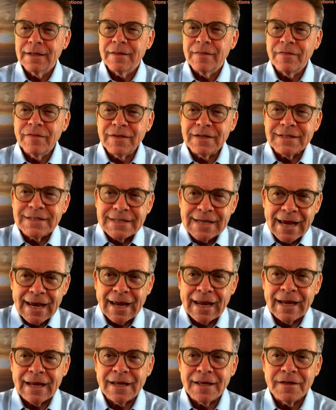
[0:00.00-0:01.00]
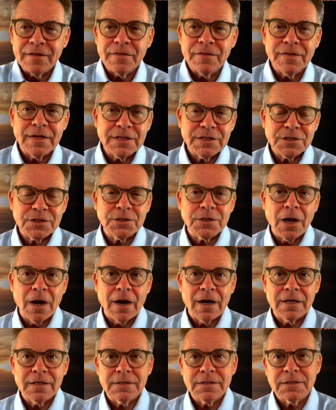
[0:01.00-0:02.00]
the day that
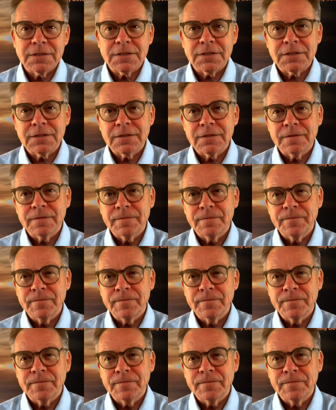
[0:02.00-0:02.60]
starts